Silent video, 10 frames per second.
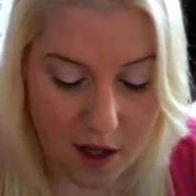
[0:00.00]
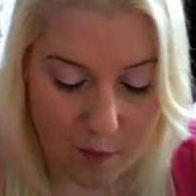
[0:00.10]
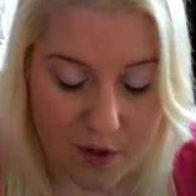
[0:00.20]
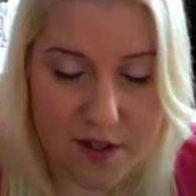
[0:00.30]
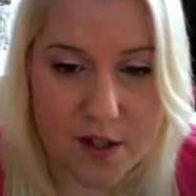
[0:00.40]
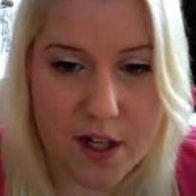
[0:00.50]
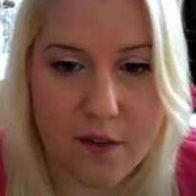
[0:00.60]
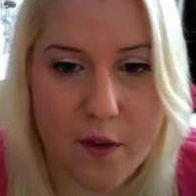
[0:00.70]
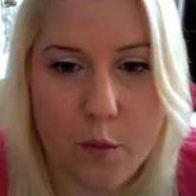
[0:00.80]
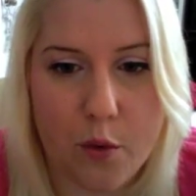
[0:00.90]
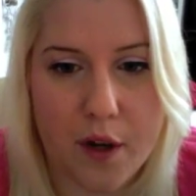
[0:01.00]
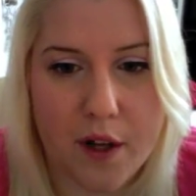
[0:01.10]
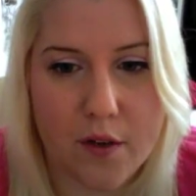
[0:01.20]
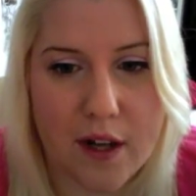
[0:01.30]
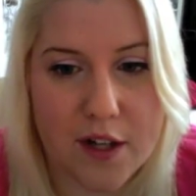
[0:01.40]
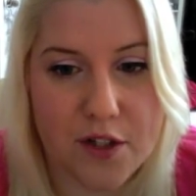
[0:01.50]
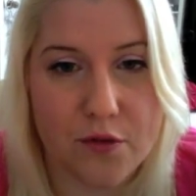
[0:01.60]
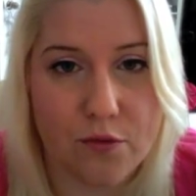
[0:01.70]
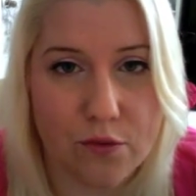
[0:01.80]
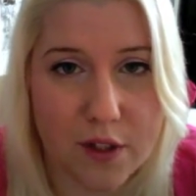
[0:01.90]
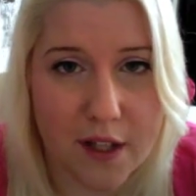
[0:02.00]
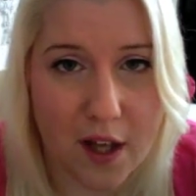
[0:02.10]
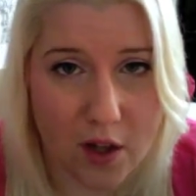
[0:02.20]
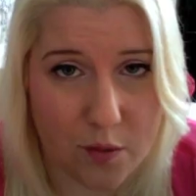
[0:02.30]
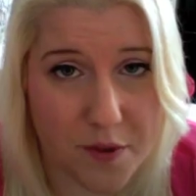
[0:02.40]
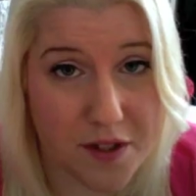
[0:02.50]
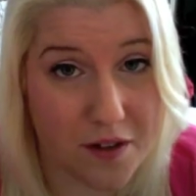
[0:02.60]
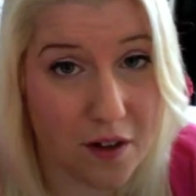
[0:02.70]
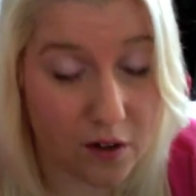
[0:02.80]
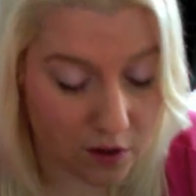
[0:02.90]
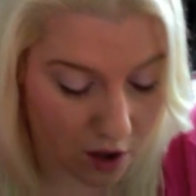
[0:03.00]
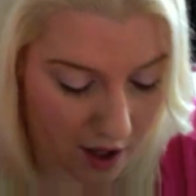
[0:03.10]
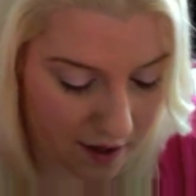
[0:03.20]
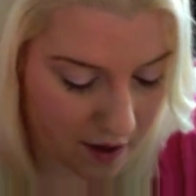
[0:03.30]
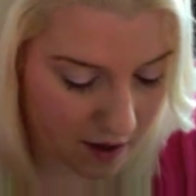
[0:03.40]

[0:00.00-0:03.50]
I put this on every morning, and it actually really helps a lot.